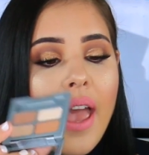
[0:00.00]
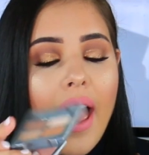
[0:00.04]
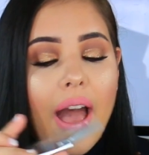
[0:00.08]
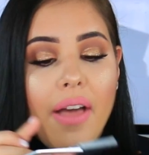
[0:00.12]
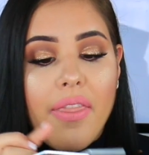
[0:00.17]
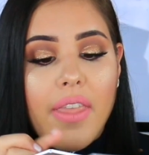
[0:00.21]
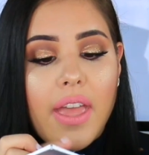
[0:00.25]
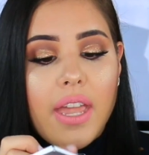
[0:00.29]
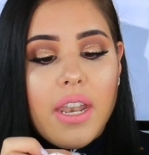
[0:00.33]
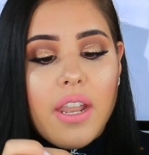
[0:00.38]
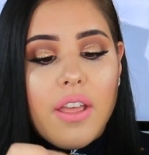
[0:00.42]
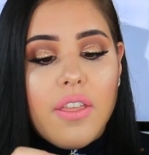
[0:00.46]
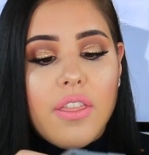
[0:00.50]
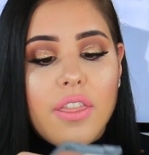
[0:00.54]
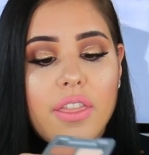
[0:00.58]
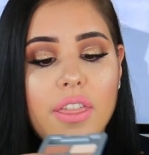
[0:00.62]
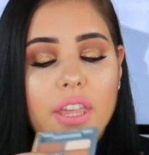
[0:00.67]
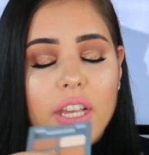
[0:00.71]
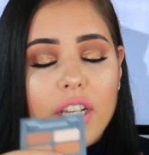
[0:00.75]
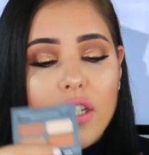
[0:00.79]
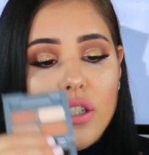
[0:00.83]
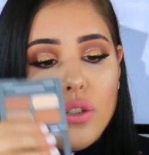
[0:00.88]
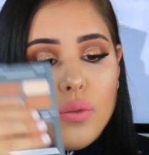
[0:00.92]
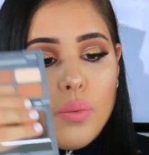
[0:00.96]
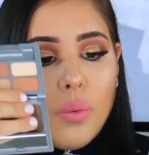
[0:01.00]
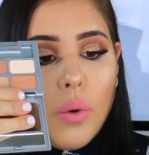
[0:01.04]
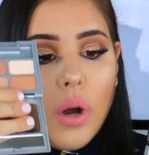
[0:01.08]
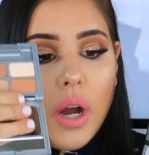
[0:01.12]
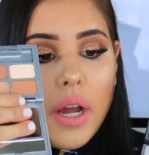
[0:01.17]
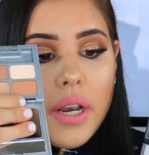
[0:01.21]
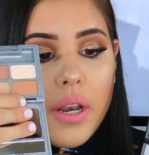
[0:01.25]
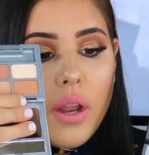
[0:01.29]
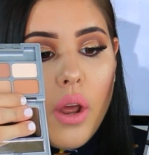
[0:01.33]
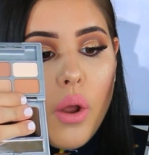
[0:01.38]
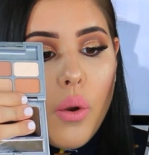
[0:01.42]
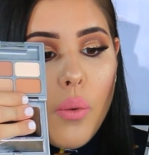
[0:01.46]
And then this
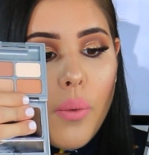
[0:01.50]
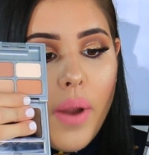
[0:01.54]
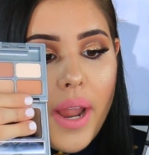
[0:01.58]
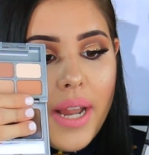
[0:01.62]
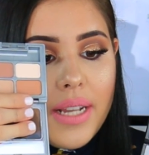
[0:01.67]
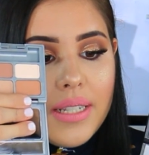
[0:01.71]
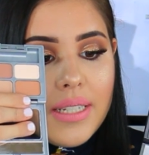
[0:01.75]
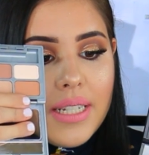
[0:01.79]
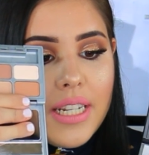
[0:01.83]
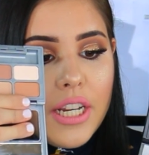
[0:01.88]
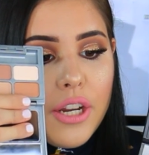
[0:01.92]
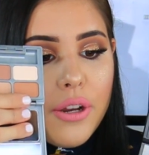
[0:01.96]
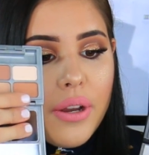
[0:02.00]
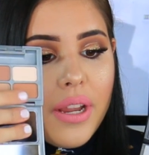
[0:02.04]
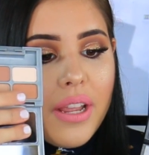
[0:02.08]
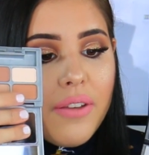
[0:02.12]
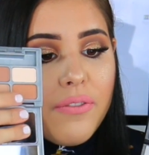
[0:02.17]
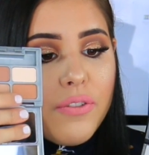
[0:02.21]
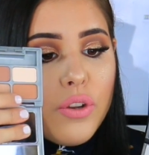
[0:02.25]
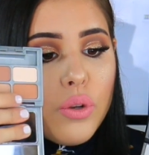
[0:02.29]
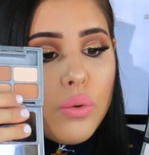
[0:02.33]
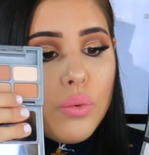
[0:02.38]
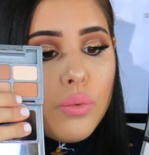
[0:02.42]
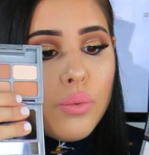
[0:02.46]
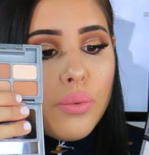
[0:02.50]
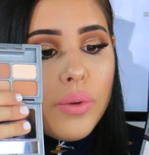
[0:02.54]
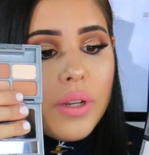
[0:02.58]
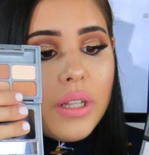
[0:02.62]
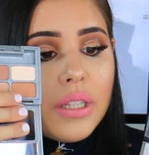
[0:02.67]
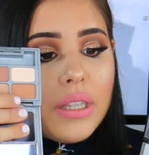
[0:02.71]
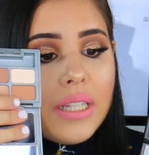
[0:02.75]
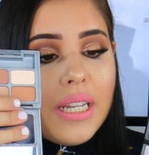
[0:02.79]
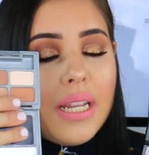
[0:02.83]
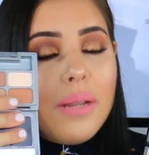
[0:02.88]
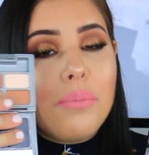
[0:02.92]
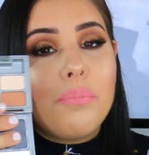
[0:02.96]
one right here, if you
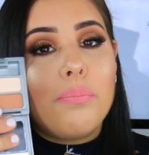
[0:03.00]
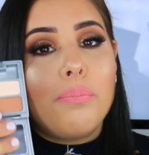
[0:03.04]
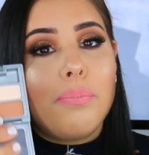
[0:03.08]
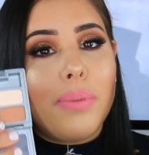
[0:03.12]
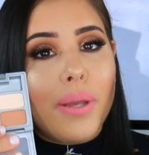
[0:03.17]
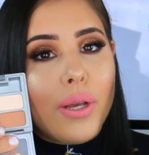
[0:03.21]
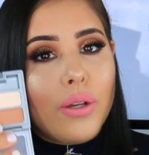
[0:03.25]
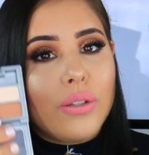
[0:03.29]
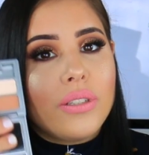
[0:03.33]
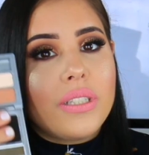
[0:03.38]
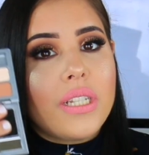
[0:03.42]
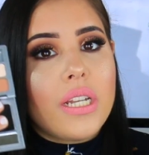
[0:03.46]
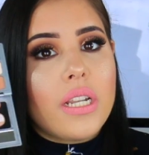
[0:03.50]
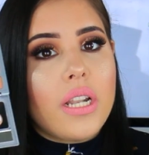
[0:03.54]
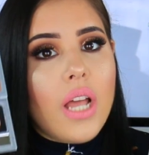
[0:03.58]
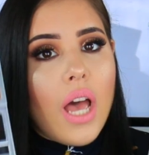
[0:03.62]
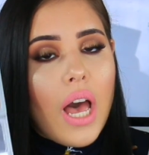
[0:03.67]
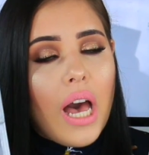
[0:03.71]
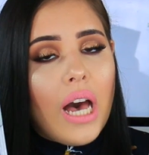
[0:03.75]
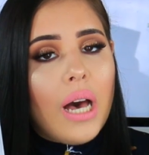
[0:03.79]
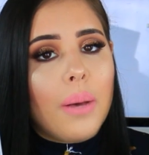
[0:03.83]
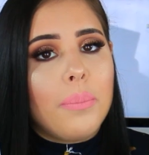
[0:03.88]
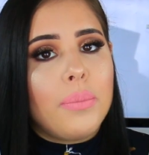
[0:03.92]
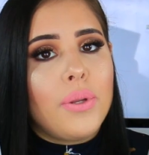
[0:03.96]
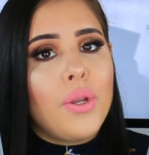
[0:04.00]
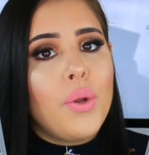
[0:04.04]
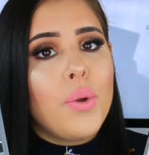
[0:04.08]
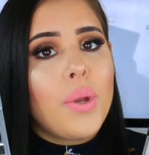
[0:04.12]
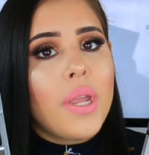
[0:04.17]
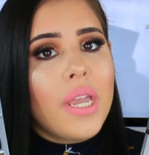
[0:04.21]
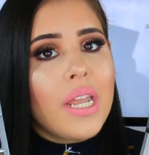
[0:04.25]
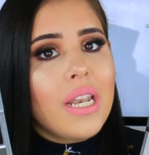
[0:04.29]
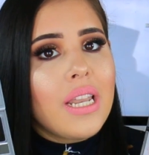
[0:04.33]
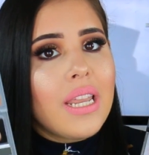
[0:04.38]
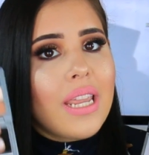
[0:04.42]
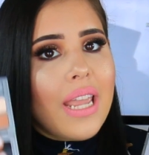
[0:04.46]
really build it up, you
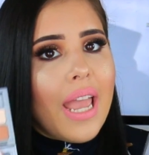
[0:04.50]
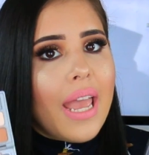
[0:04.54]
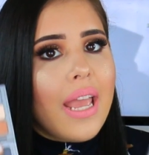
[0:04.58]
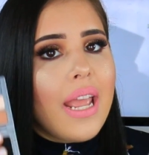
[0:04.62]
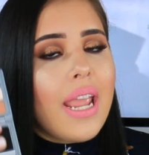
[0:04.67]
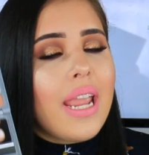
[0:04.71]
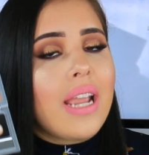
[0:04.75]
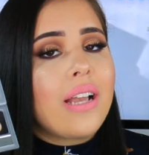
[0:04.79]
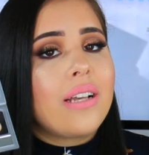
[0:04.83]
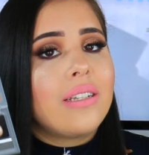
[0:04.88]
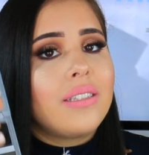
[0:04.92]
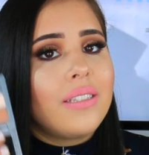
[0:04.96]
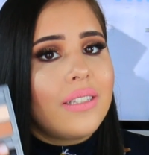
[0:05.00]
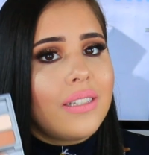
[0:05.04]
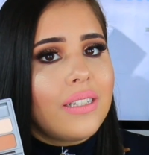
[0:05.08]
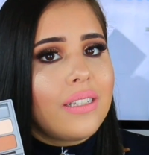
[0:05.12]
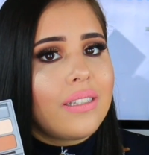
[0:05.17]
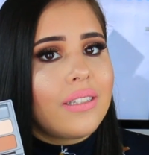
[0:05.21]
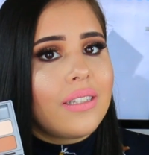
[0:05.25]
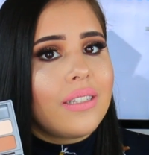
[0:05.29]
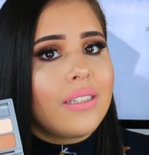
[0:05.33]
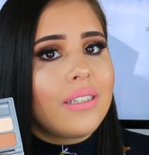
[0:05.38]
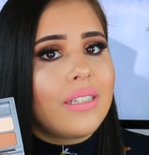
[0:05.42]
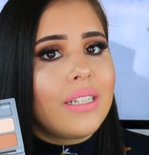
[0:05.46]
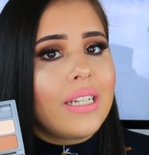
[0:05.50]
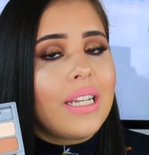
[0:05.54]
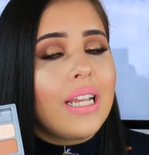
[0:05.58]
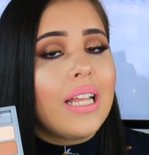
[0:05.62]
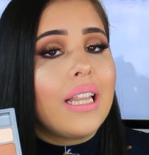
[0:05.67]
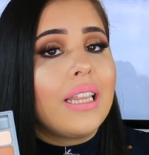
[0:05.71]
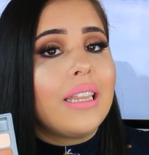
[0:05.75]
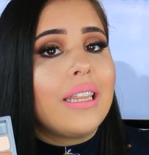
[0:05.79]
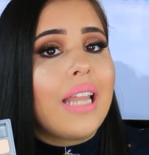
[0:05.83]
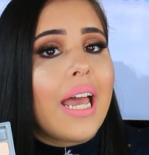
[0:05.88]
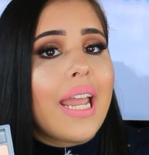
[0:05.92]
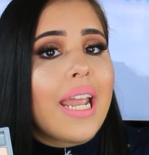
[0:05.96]
can get a consistency
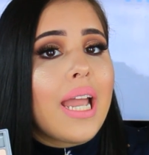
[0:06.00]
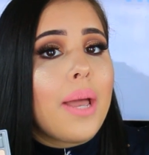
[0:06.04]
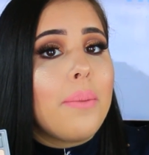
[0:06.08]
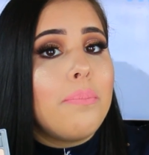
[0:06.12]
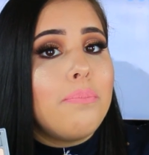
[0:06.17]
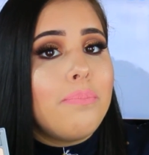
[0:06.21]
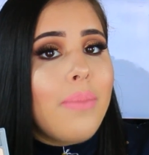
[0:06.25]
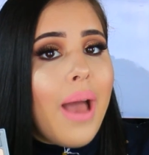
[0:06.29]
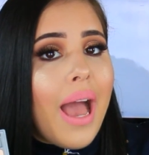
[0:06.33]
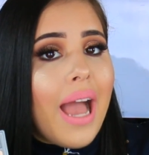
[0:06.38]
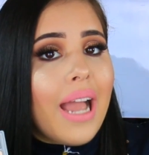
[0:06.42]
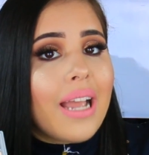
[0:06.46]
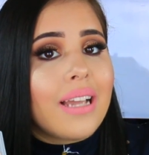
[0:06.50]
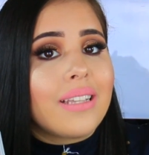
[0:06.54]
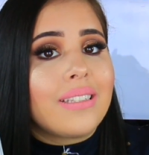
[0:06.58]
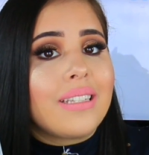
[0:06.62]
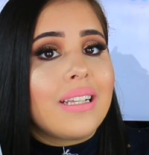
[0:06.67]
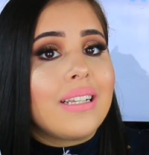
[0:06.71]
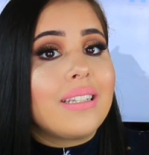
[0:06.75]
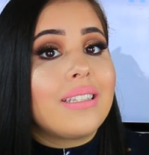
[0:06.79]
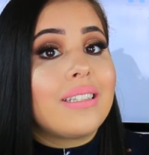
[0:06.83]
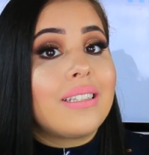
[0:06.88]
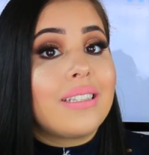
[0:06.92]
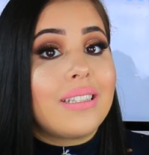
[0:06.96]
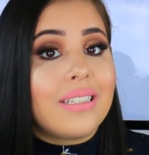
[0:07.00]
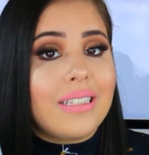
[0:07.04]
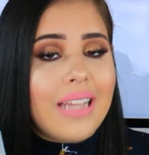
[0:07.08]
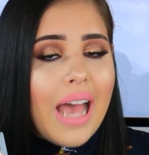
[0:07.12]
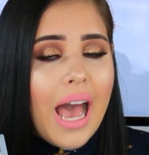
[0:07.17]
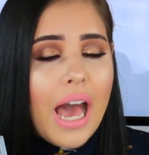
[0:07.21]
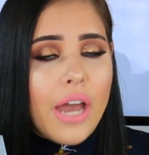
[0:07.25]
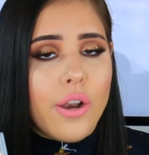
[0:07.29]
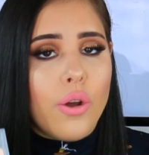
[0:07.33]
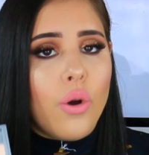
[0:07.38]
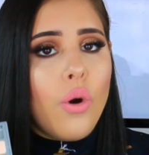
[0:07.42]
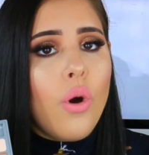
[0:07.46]
like MAC's
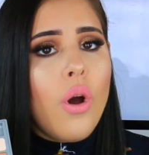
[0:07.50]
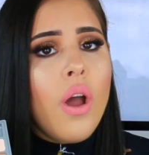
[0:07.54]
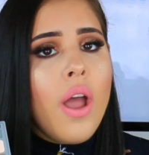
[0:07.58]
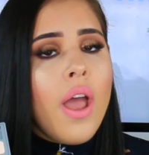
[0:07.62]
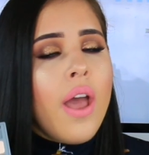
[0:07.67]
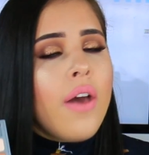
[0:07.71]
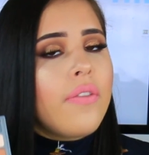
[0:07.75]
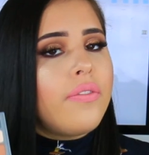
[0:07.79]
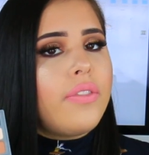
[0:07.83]
Saddle.